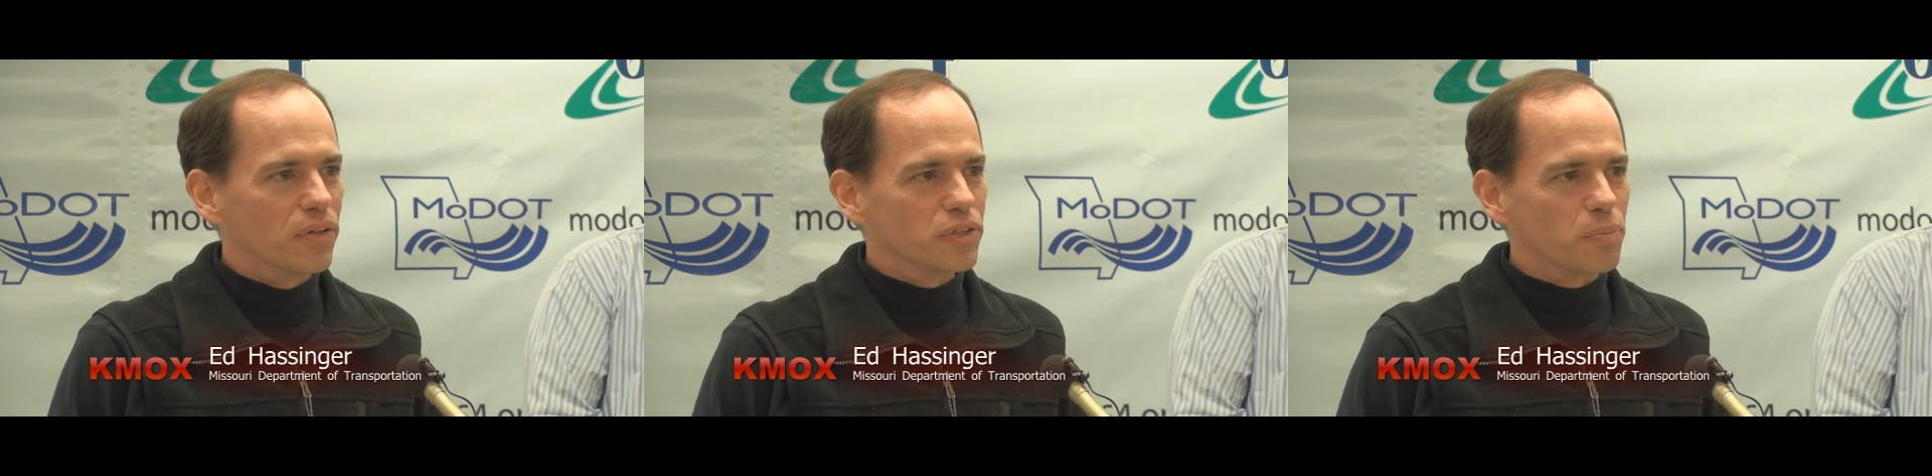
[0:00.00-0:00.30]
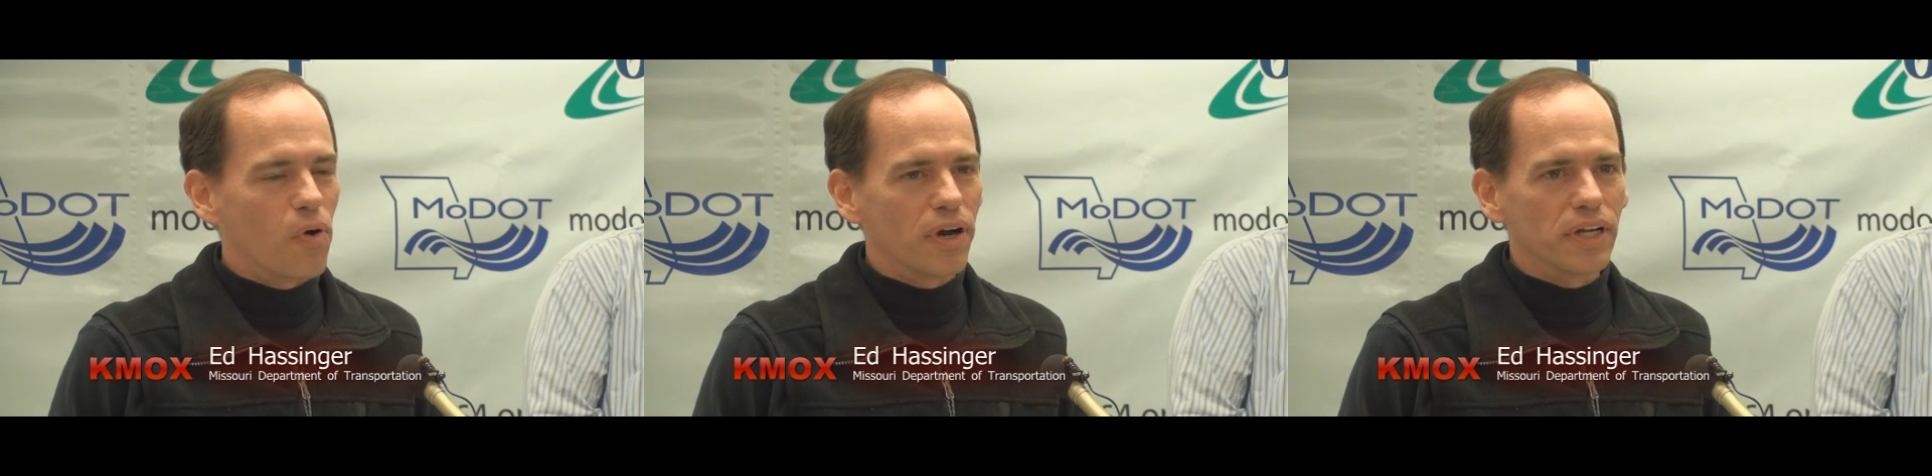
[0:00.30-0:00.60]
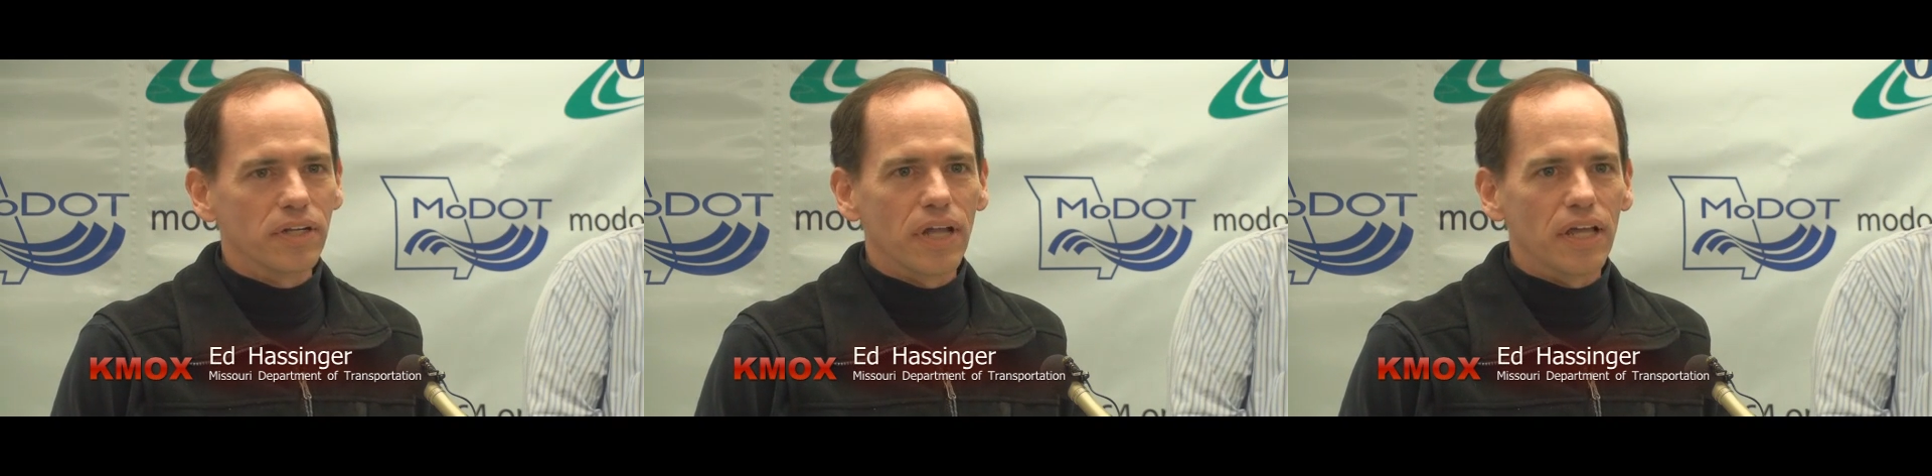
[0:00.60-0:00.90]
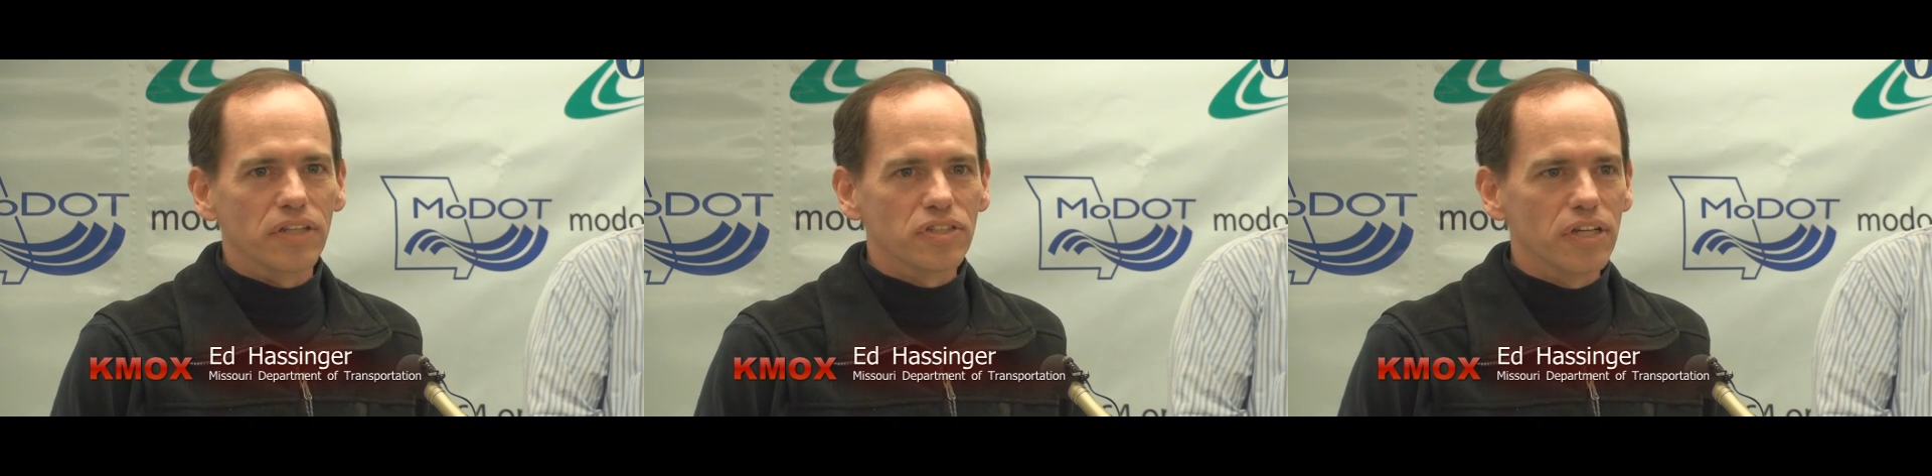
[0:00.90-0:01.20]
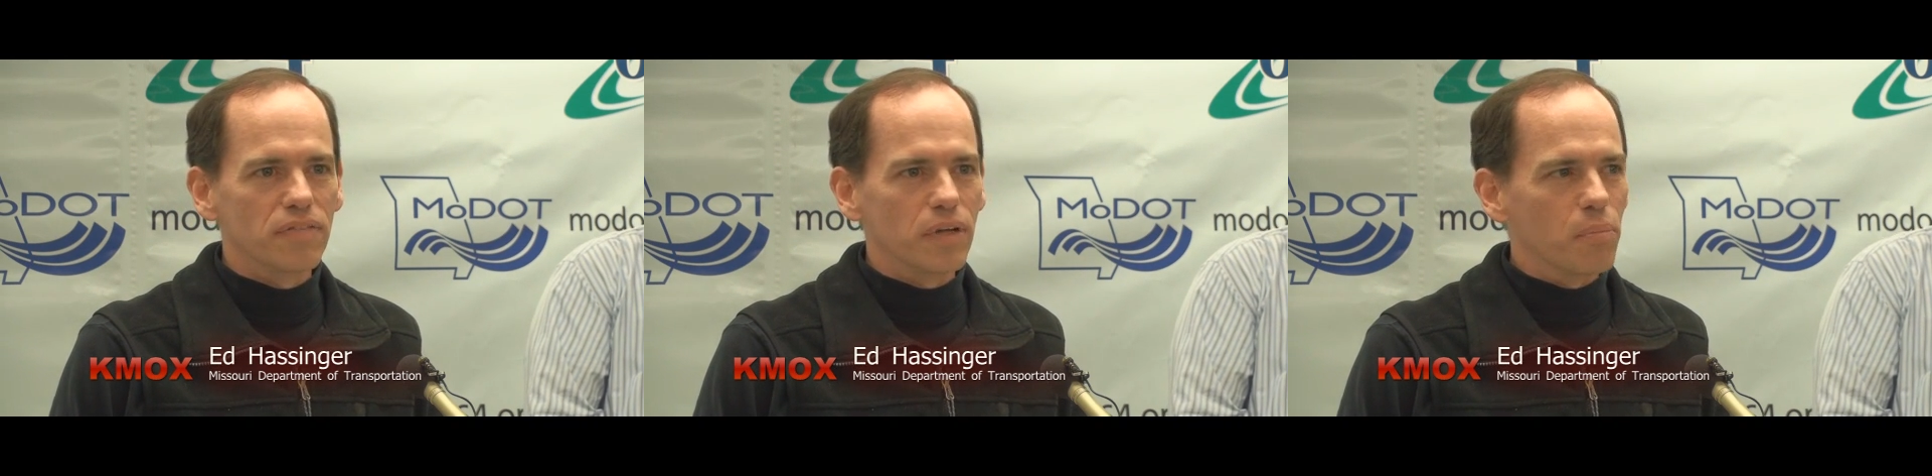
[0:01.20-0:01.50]
this morning and, and,
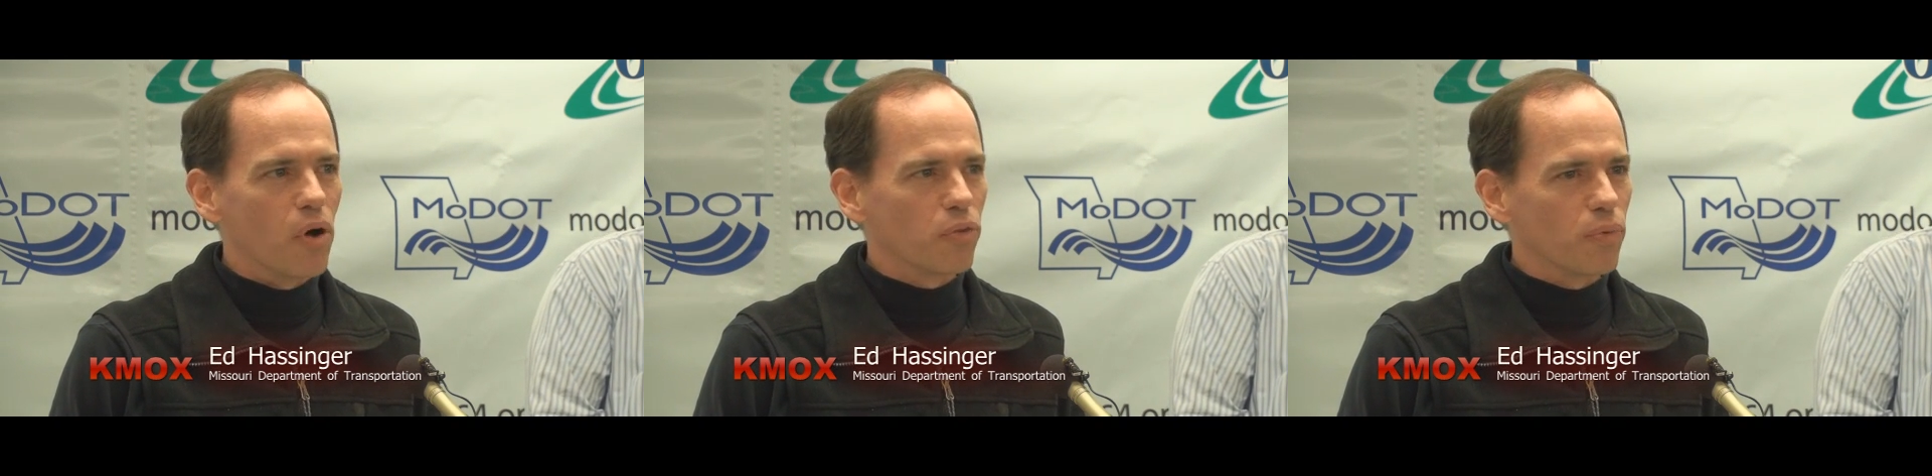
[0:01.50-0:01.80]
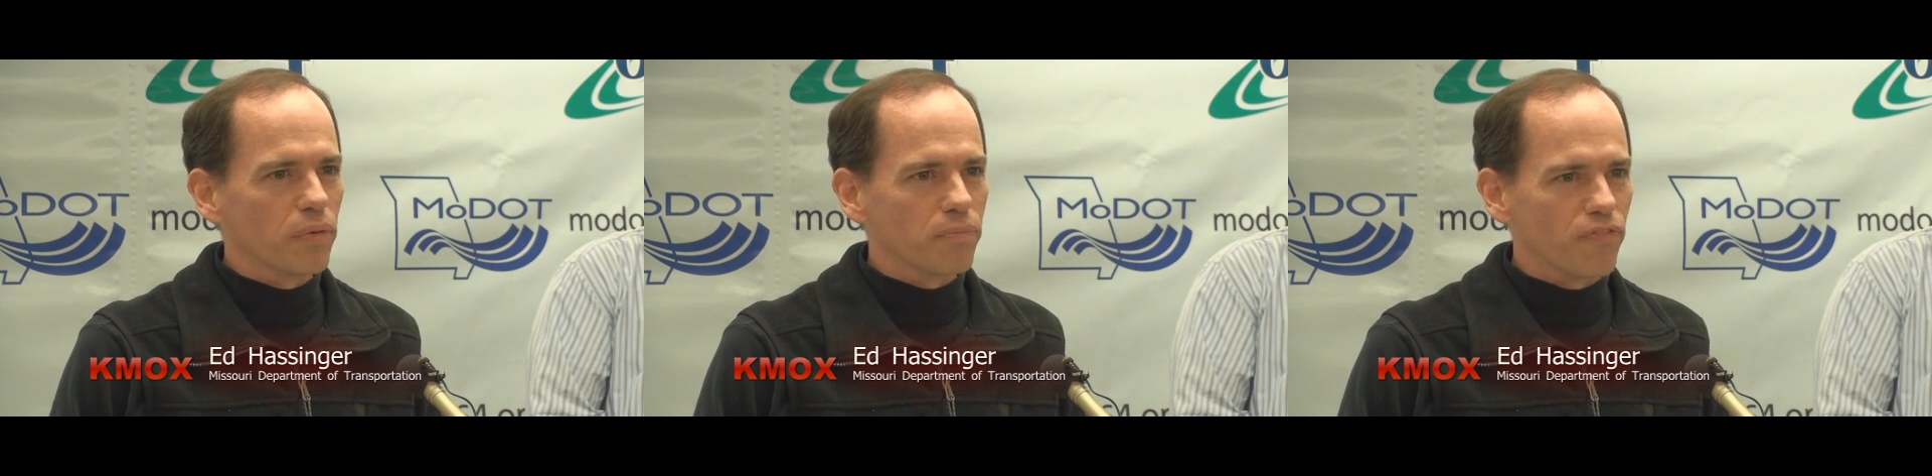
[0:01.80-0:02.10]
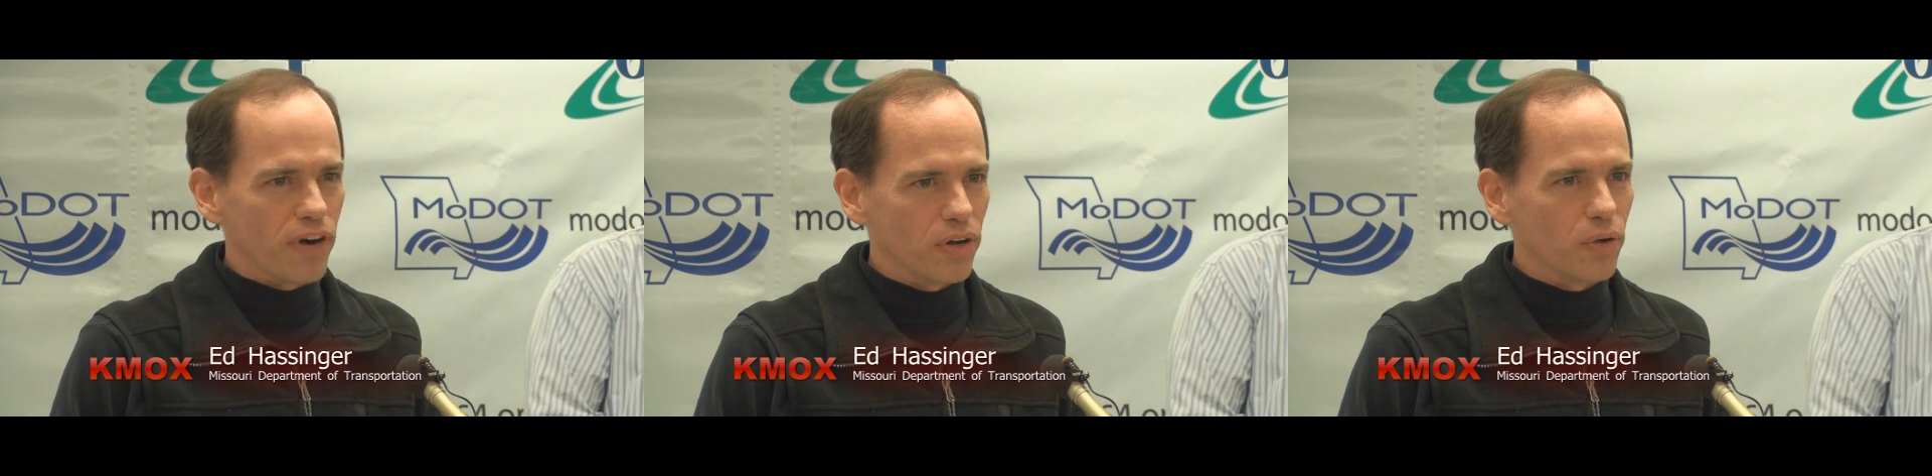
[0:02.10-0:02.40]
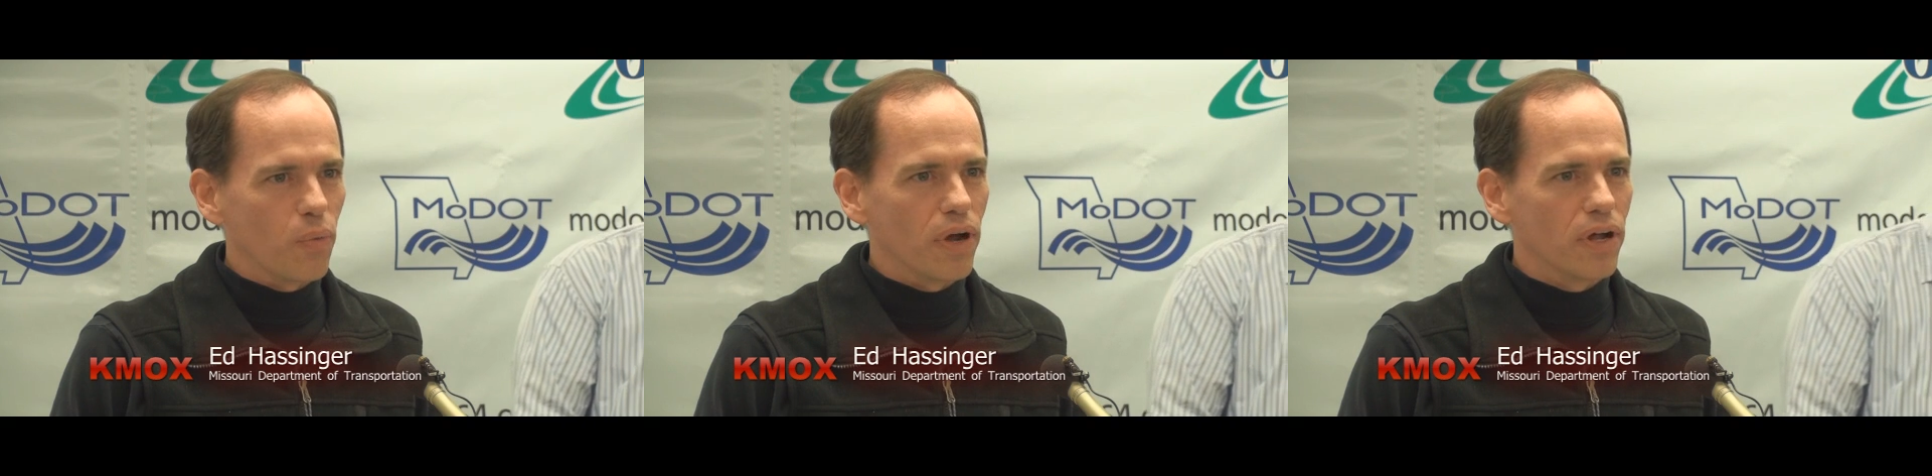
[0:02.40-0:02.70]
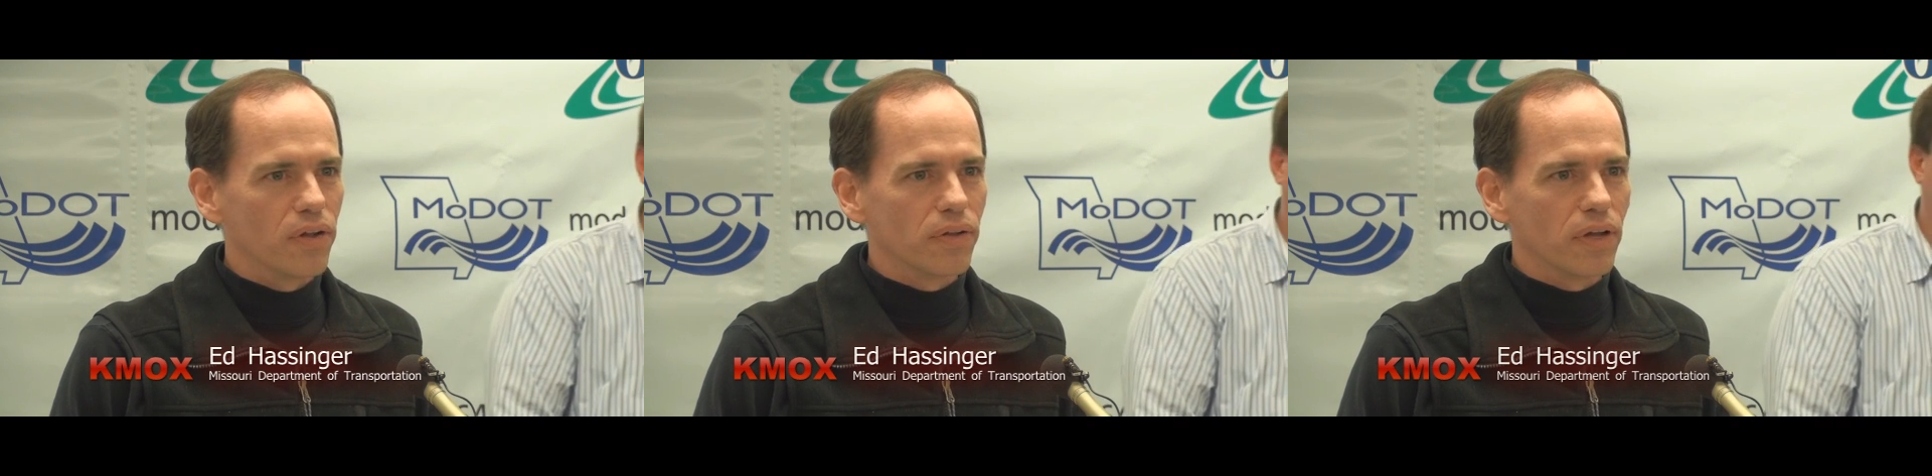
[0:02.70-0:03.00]
this evening both went fairly
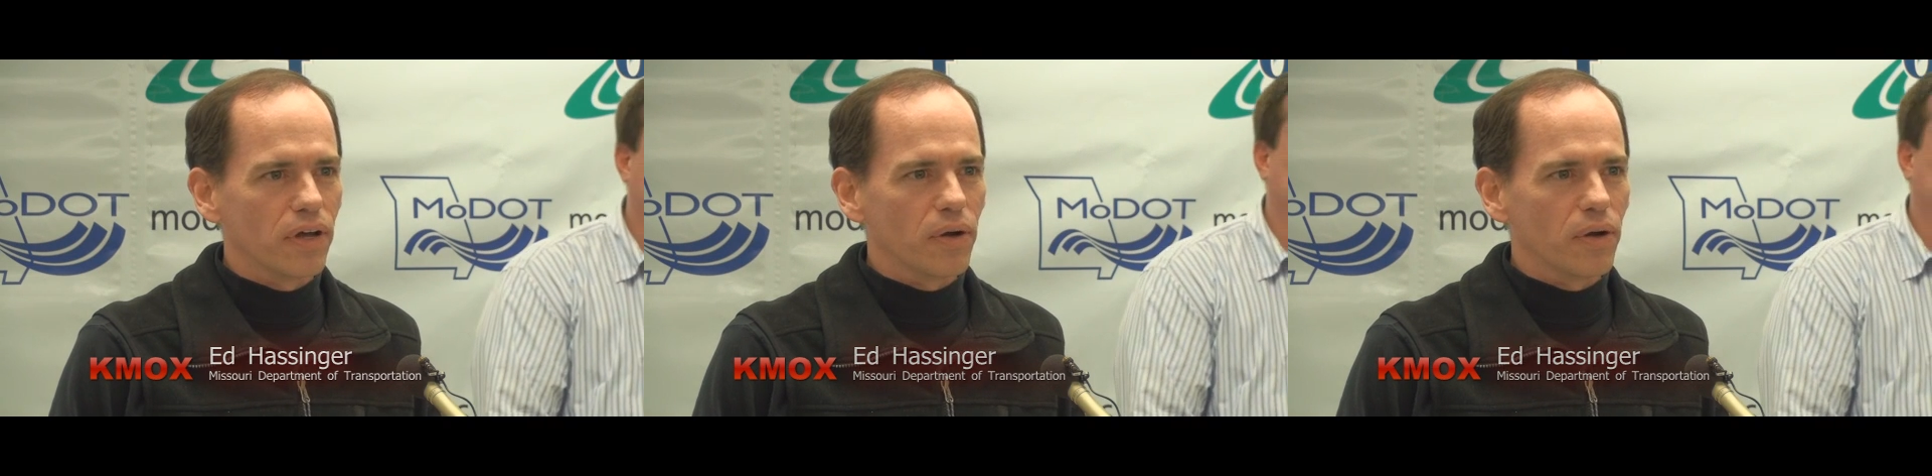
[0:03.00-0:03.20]
well.